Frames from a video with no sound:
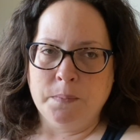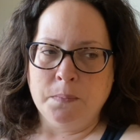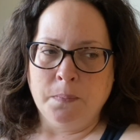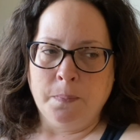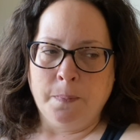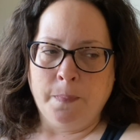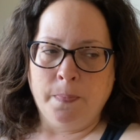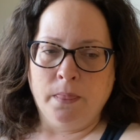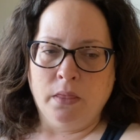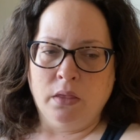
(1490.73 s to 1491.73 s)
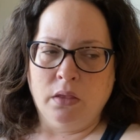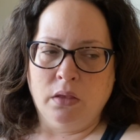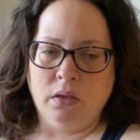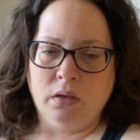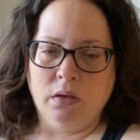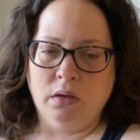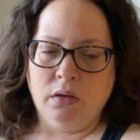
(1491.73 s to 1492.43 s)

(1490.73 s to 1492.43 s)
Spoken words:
(no one is talking)